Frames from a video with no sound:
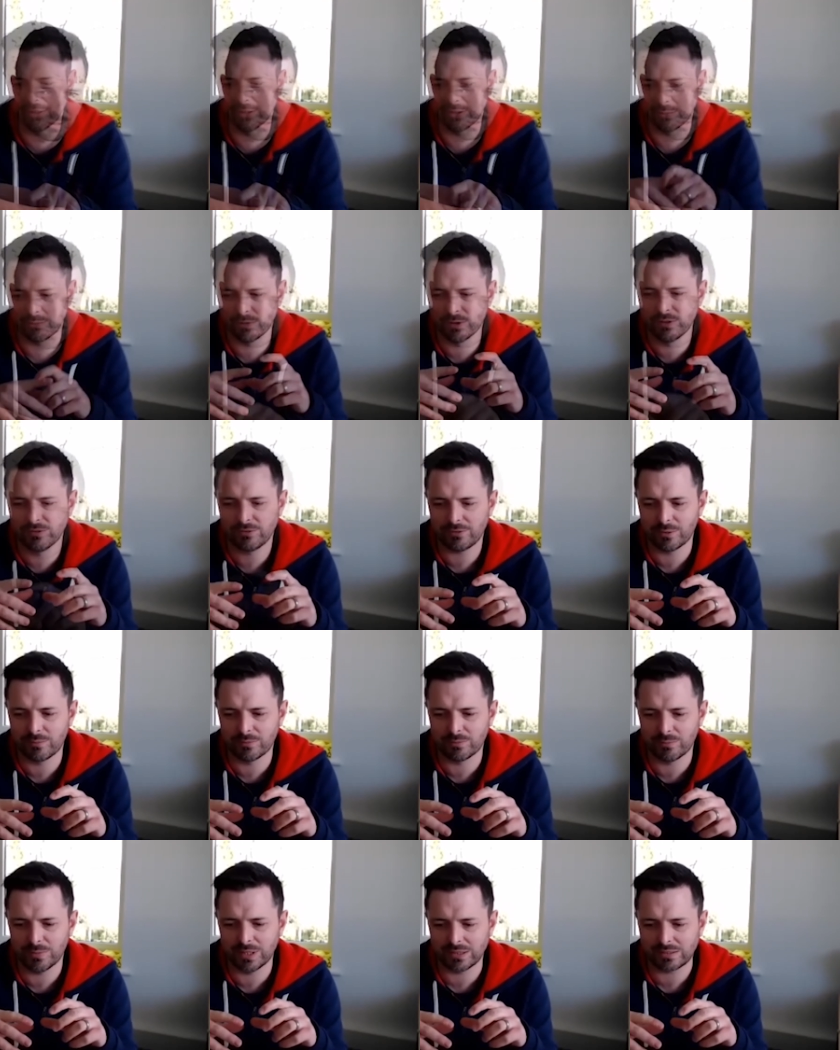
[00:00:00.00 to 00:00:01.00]
The move
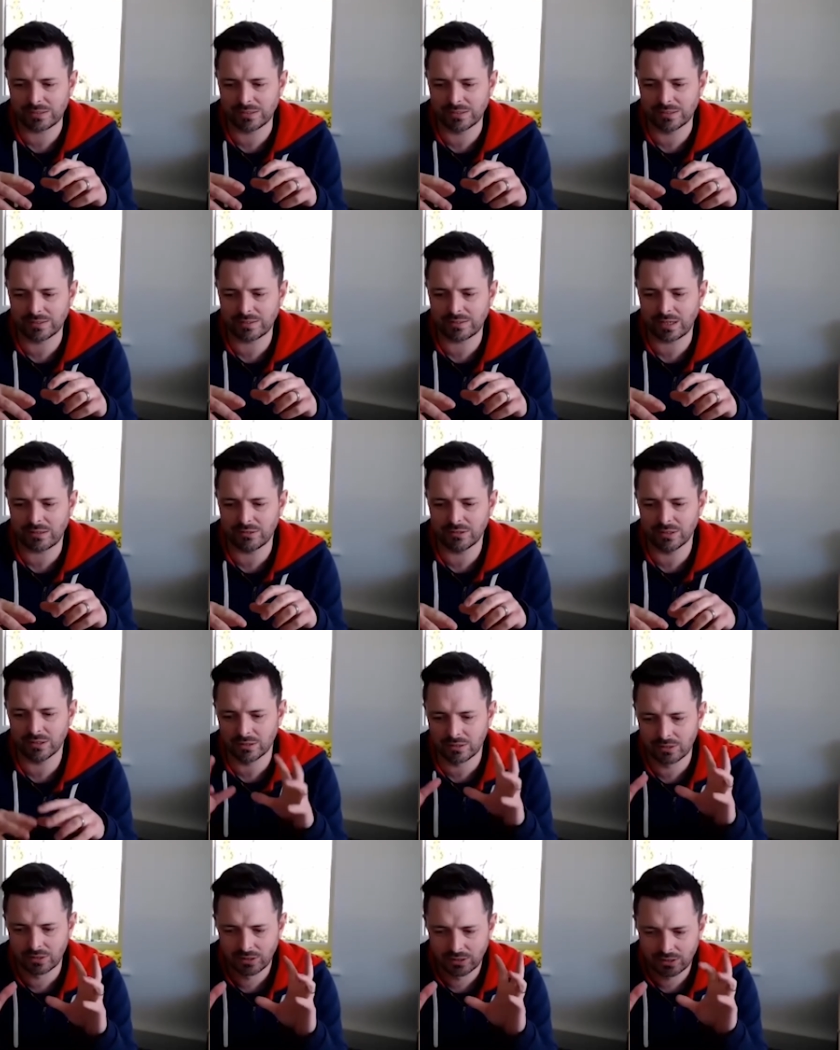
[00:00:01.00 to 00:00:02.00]
from mixing a stereo
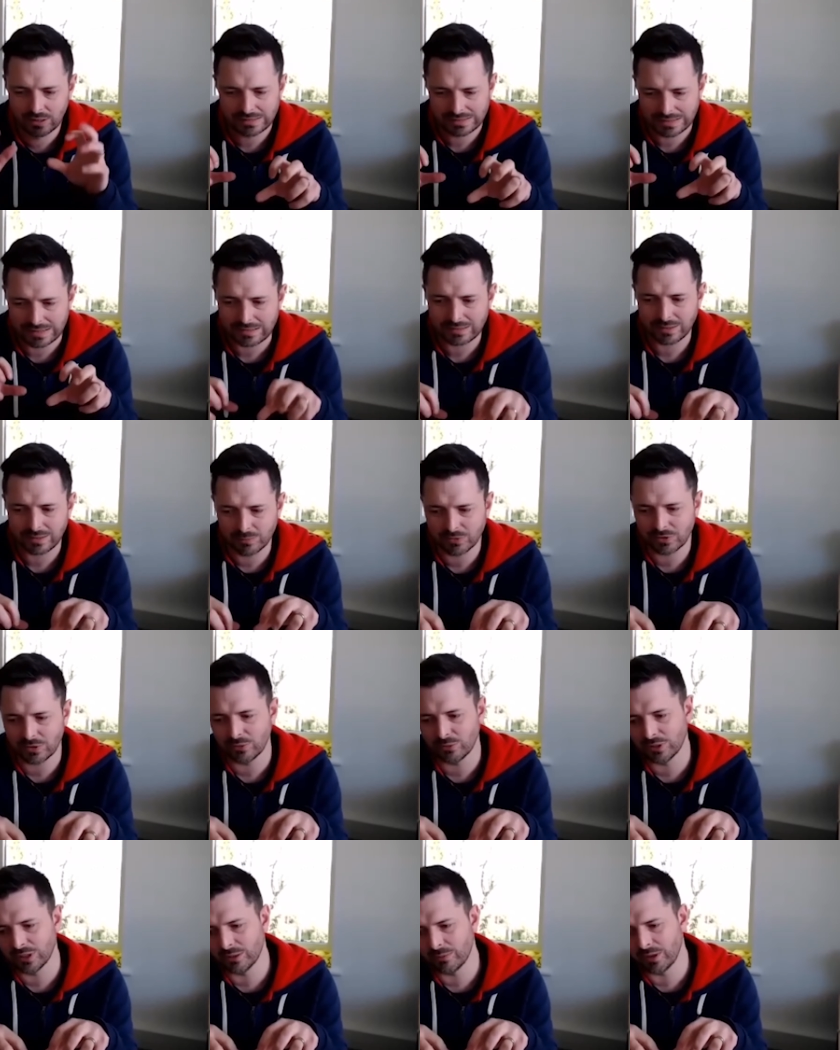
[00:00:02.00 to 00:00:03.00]
system
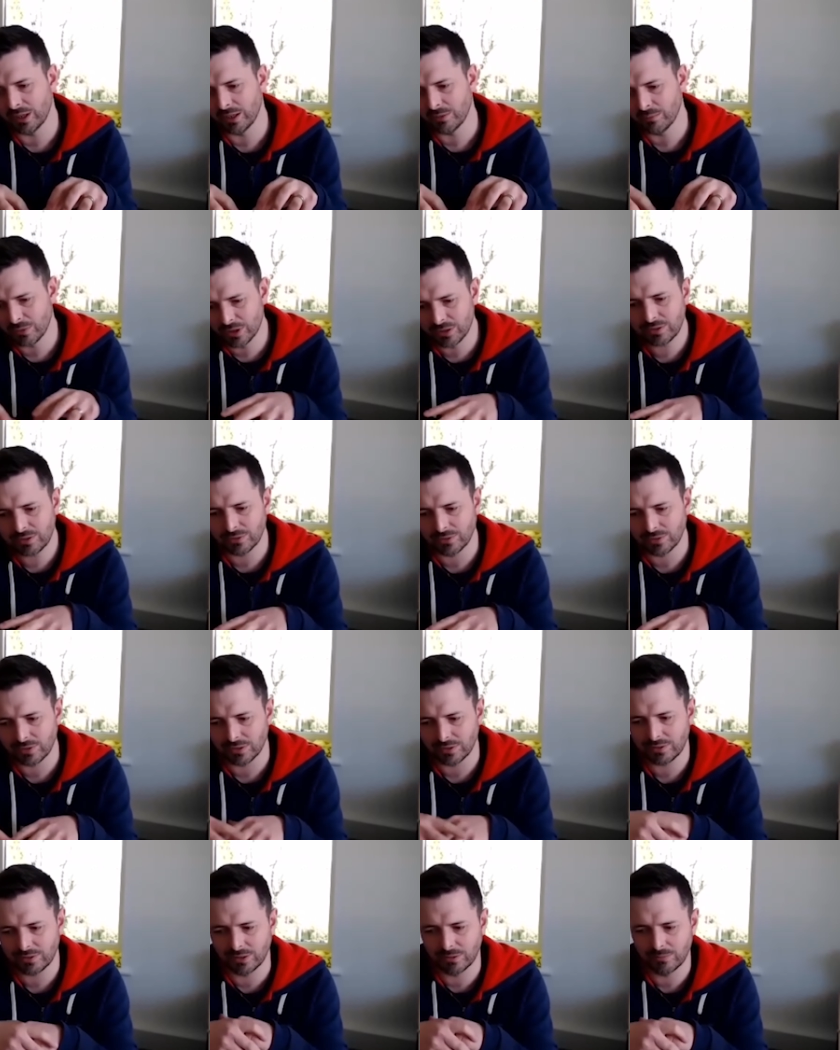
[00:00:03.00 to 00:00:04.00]
to a immersive
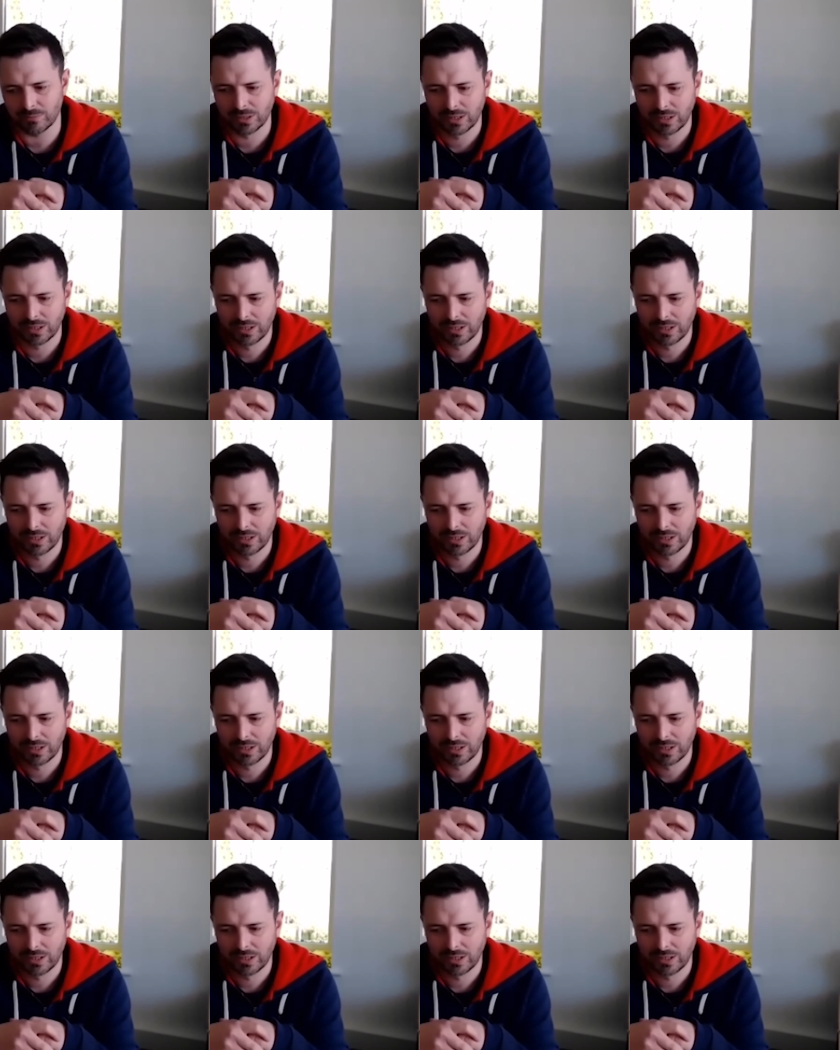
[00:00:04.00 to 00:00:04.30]
system,